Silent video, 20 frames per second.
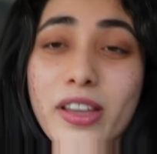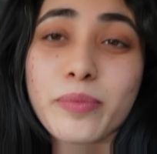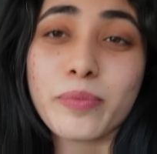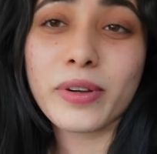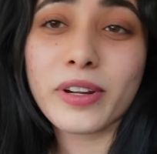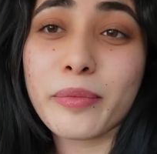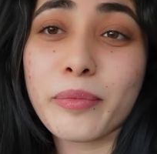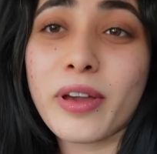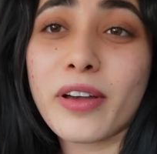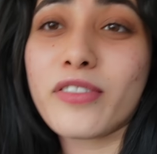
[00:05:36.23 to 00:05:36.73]
He
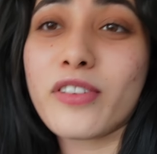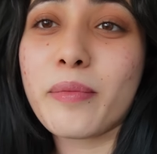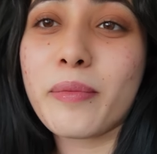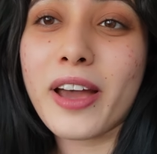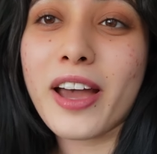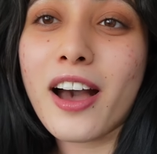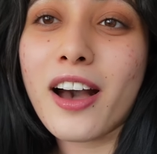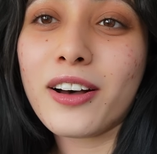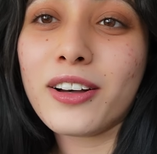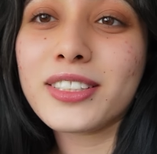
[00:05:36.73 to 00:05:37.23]
picked me up from
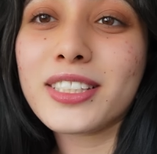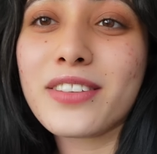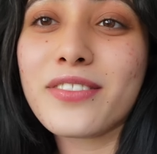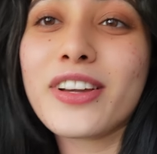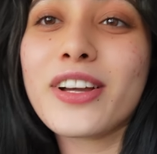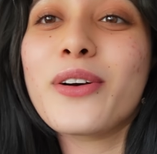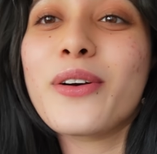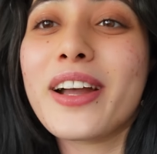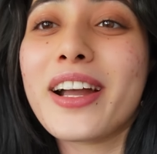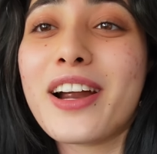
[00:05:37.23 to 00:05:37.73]
my house and
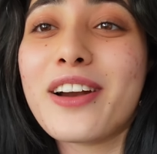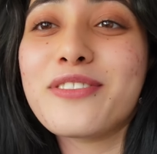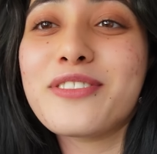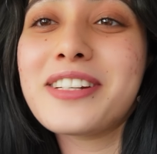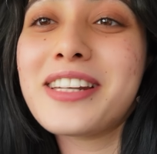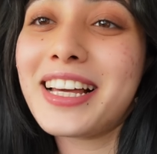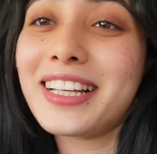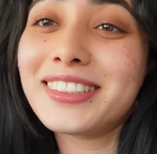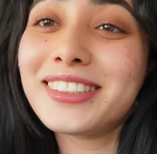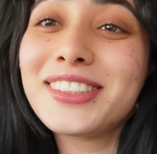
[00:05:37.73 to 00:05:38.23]
we're going out
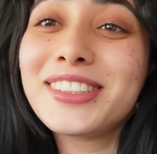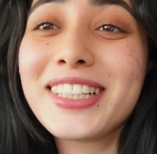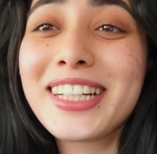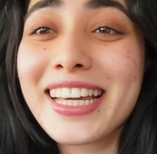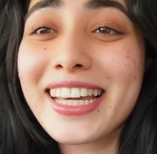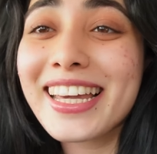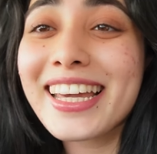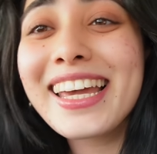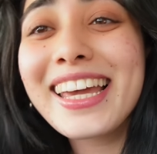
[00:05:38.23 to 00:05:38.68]
for lunch today.